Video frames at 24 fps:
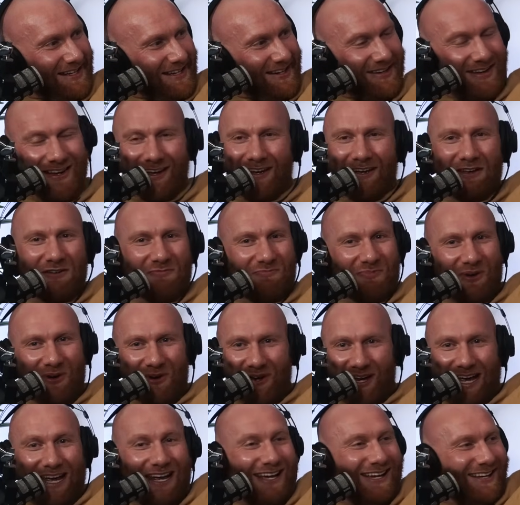Aye,
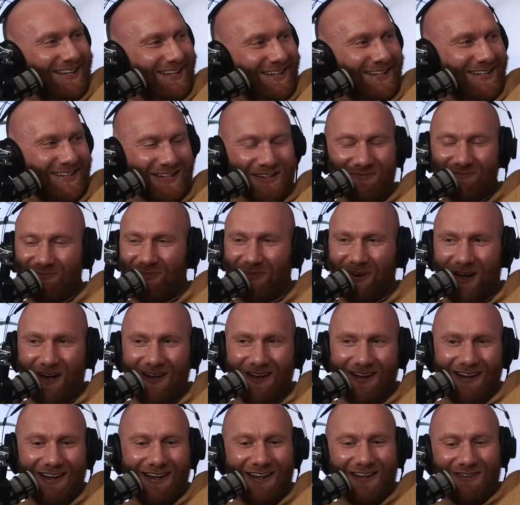better tell the
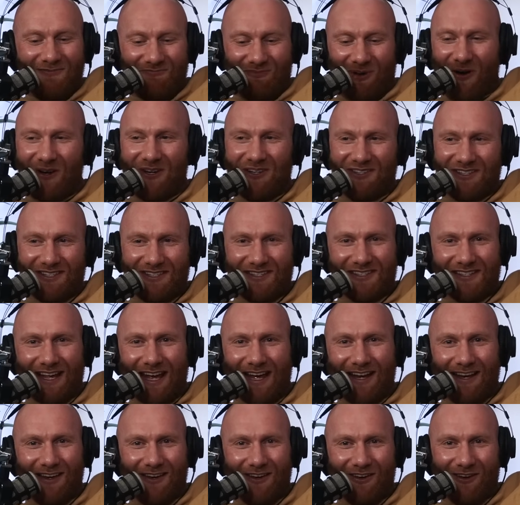people. Boy just
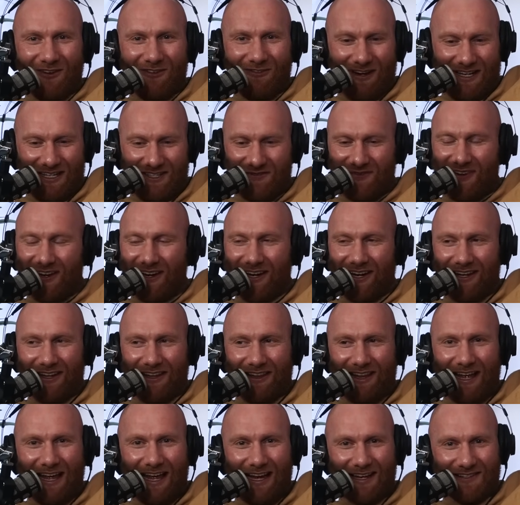sitting with his fucking
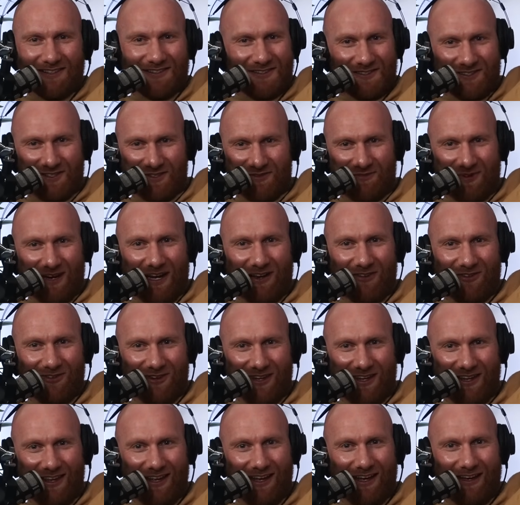legs swinging
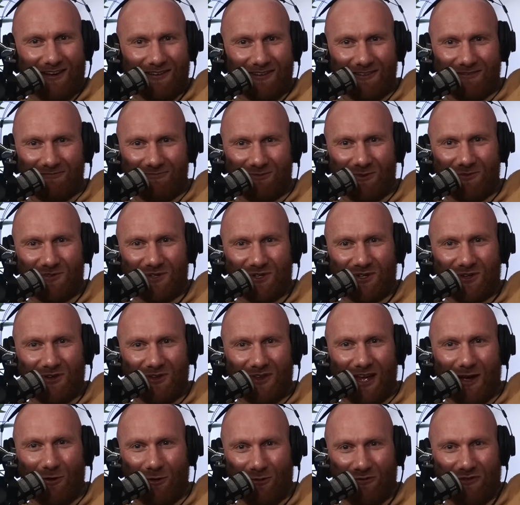onto what would you call
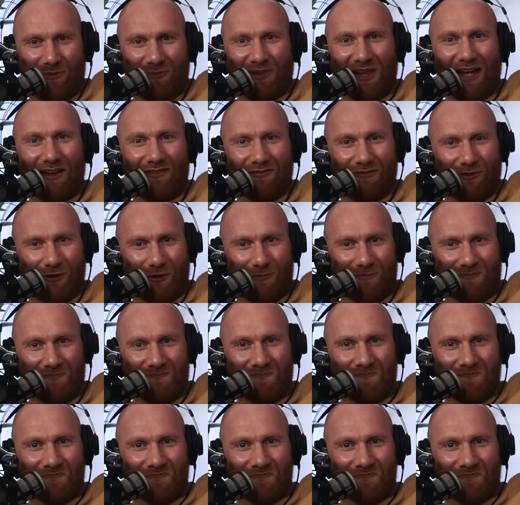that, off the platform?